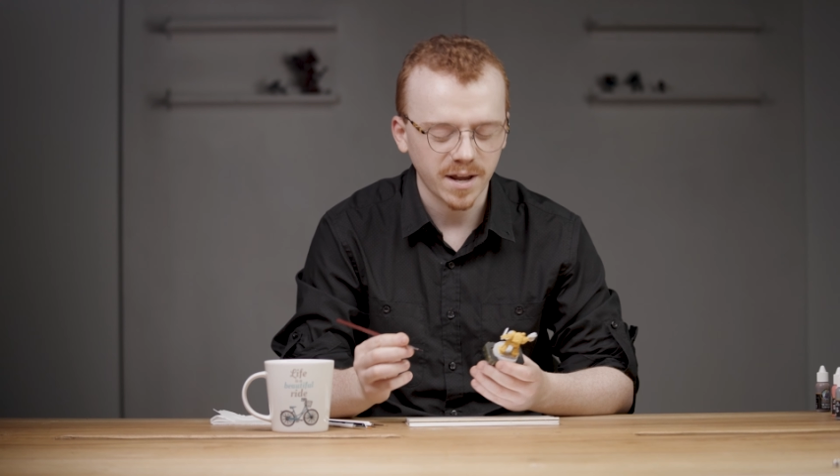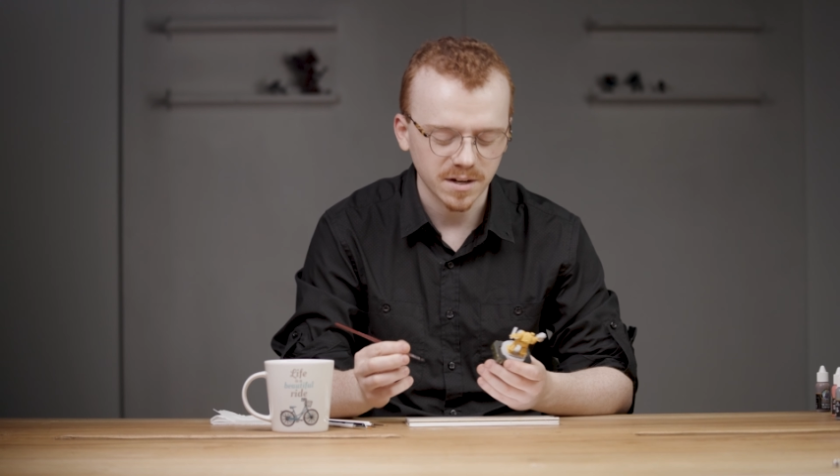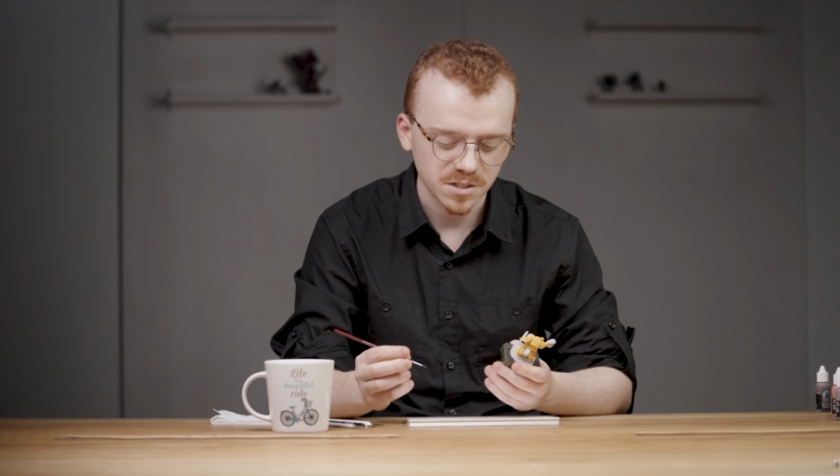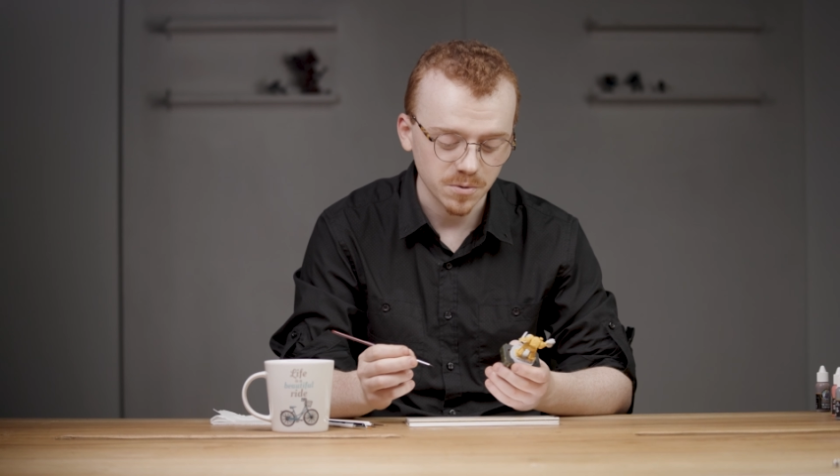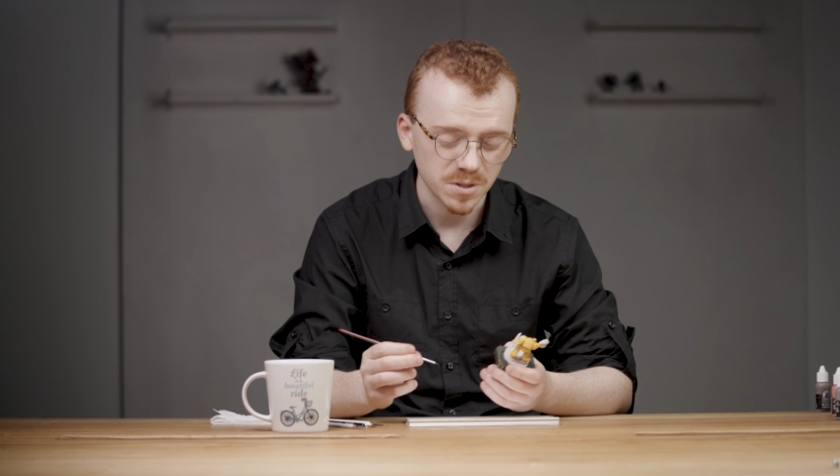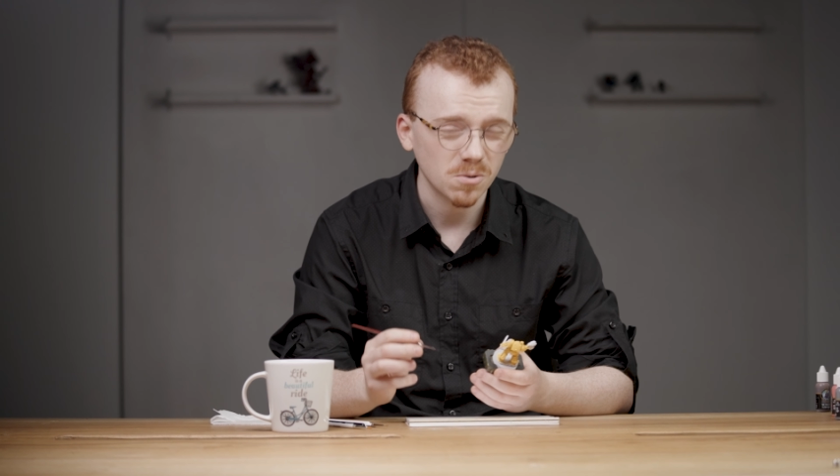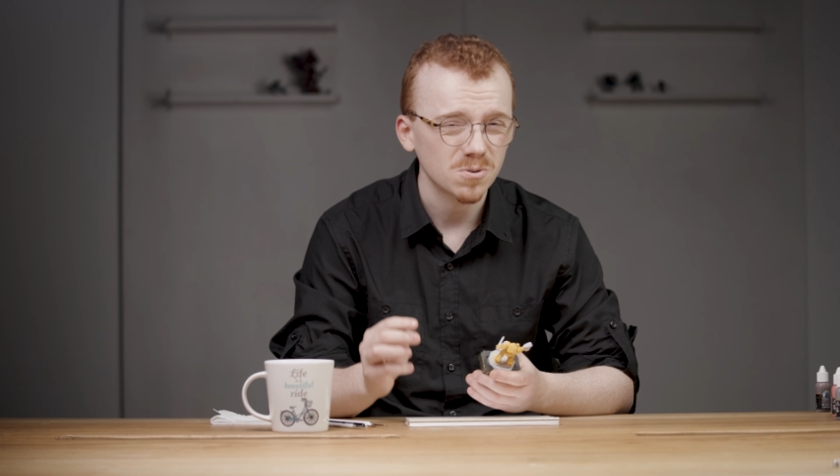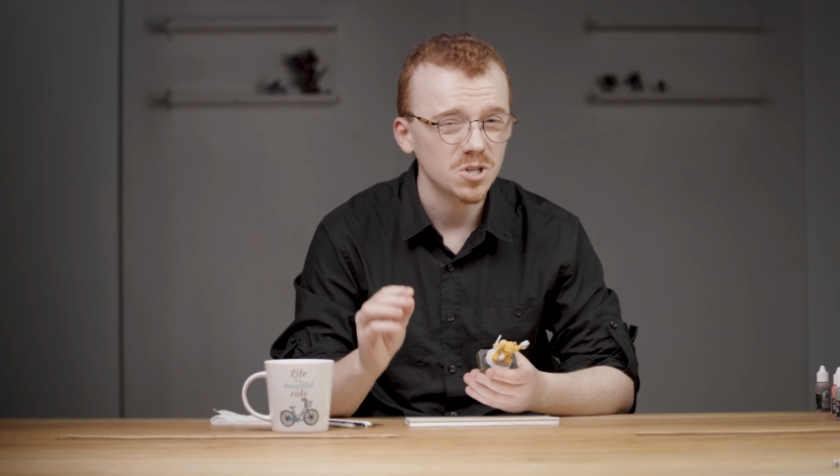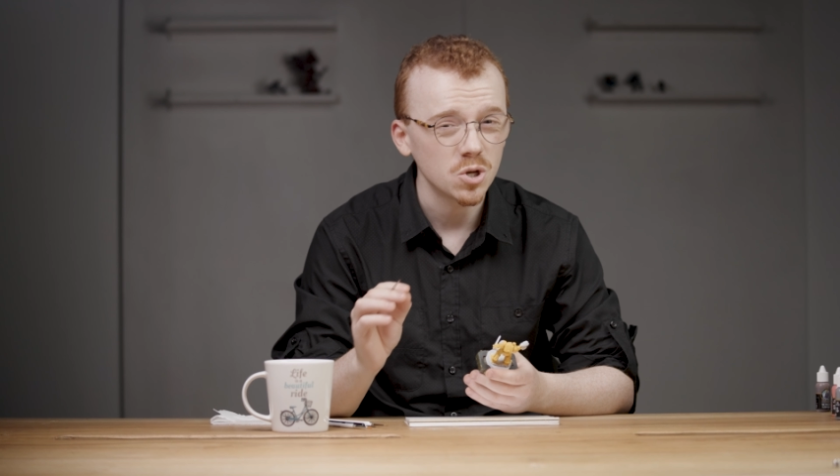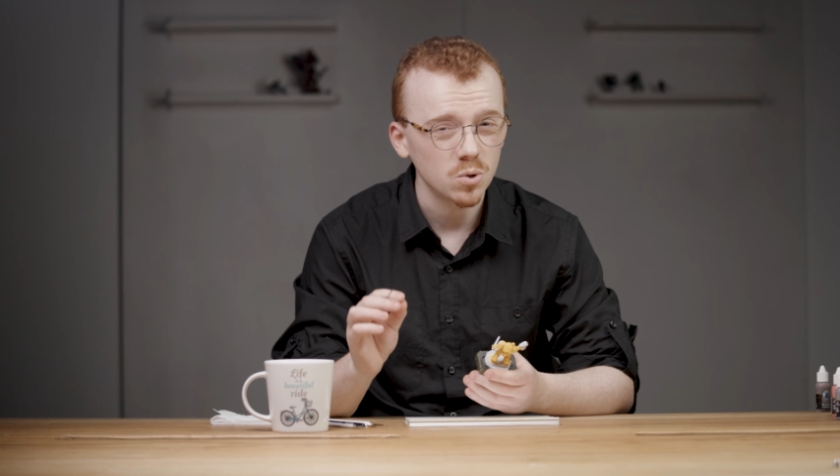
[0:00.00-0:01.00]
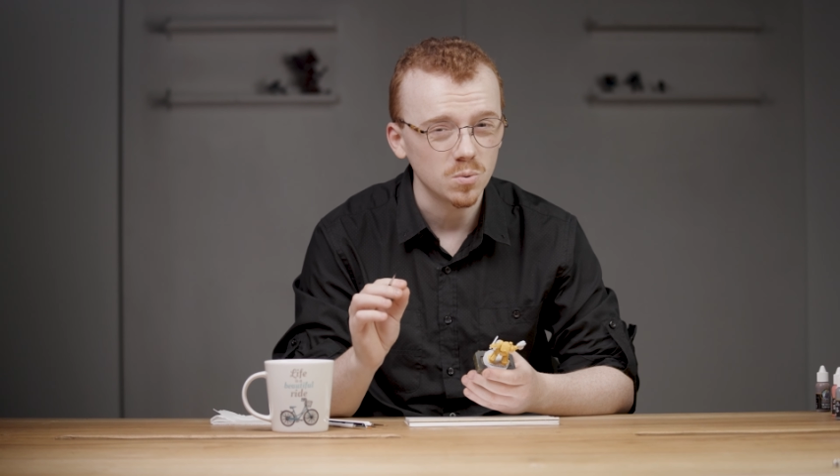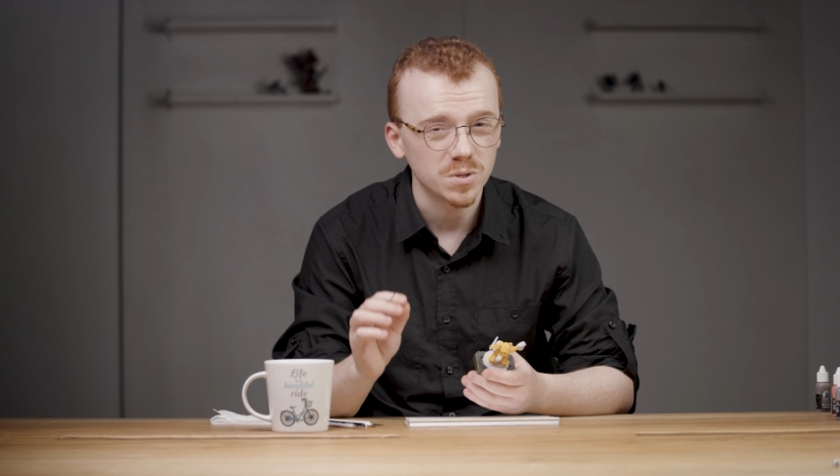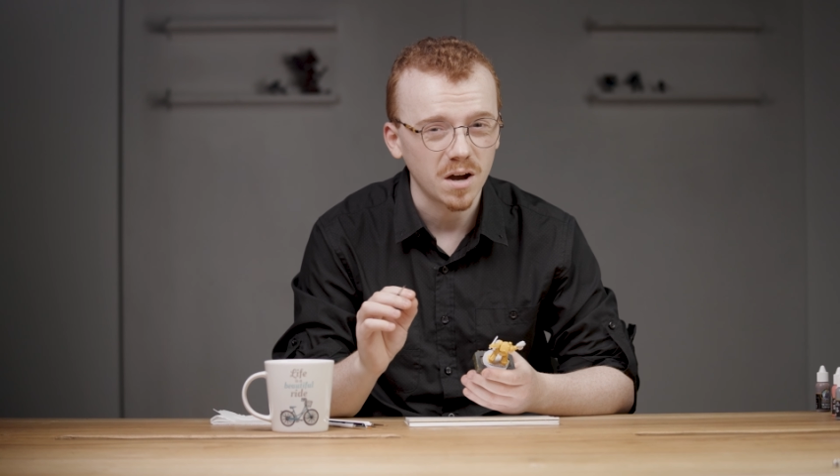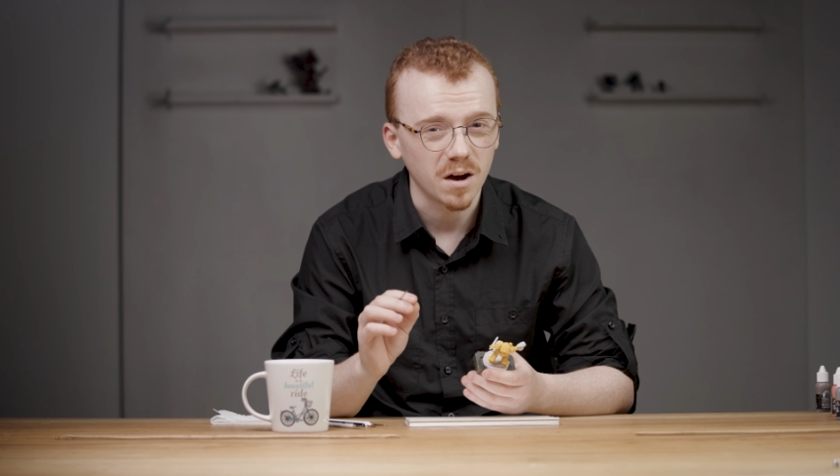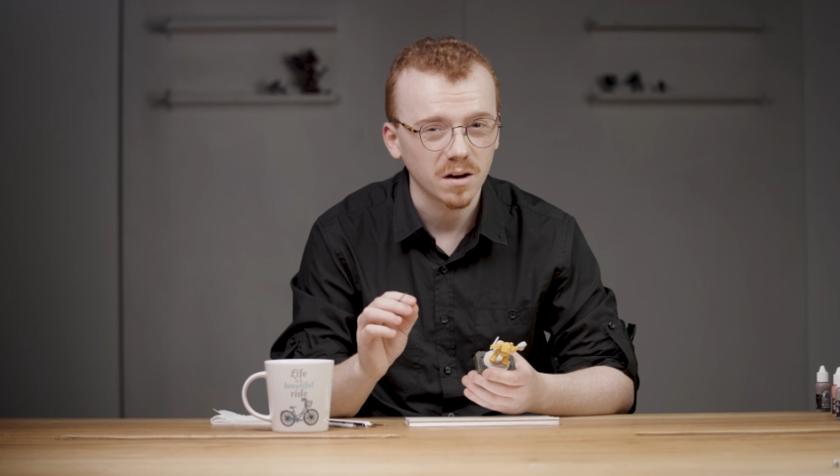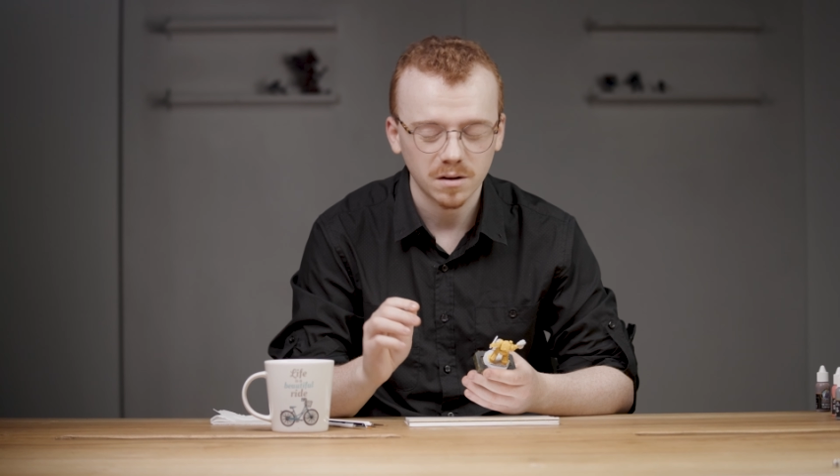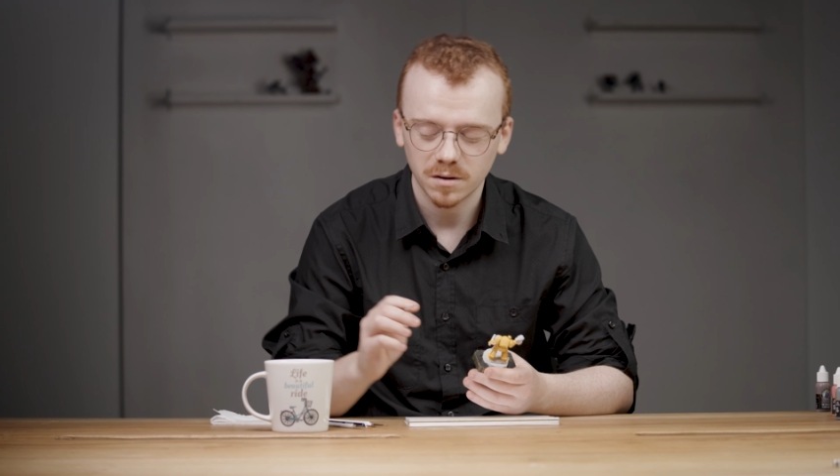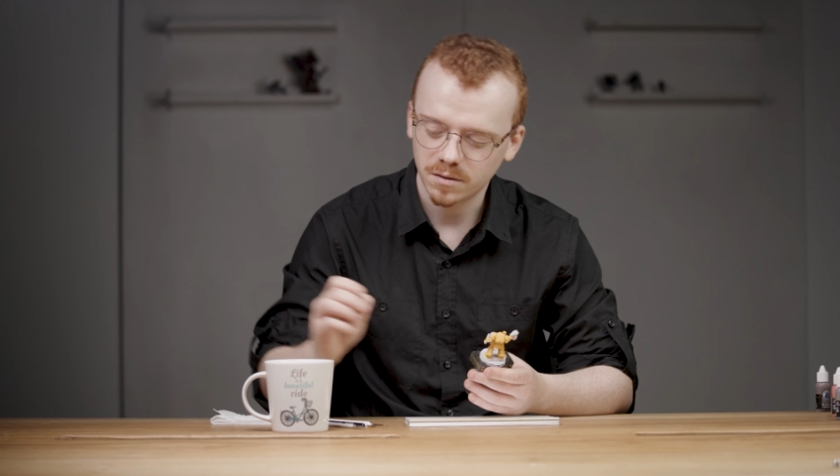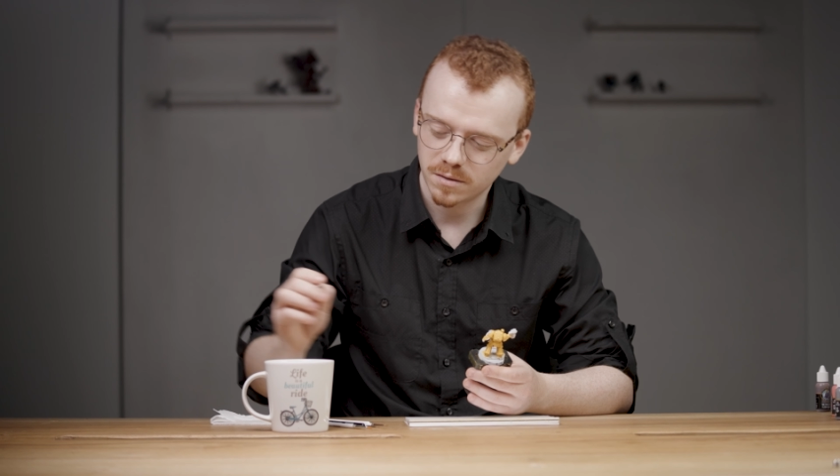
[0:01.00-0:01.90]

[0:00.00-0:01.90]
and so it's not too dark.